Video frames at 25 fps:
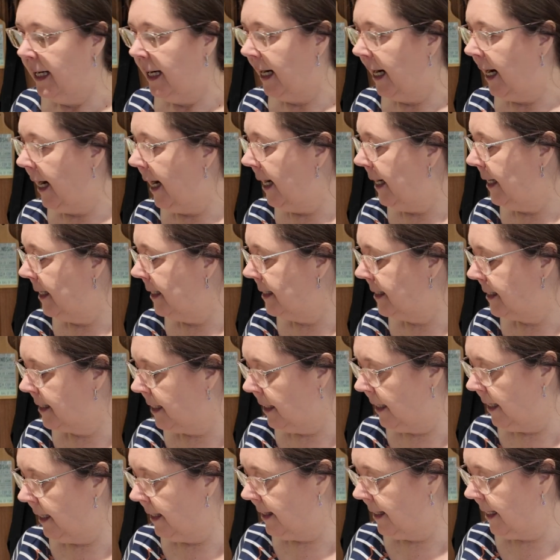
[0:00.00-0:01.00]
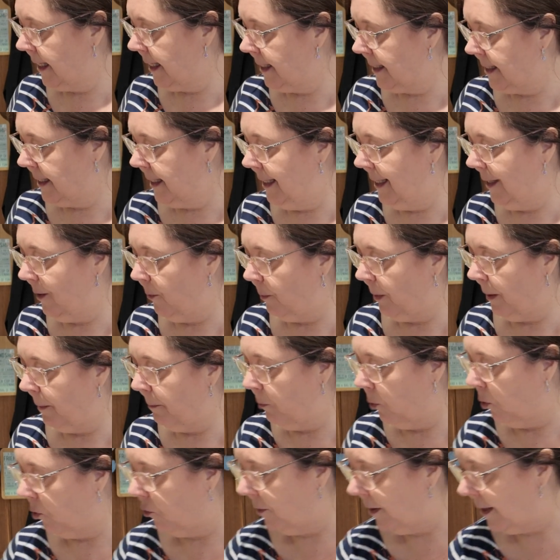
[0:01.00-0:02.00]
and that's a little bit
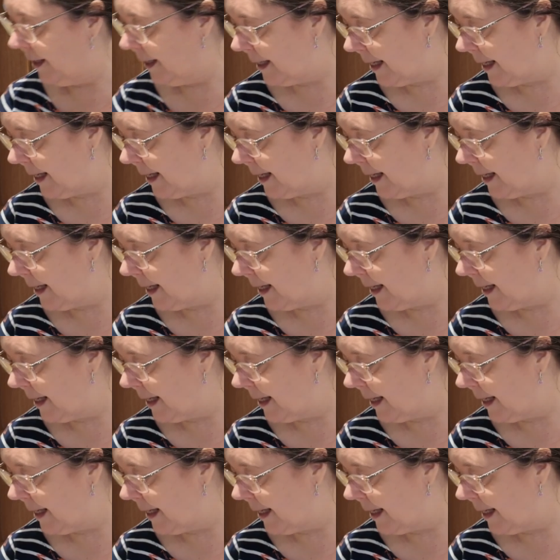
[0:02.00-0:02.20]
more in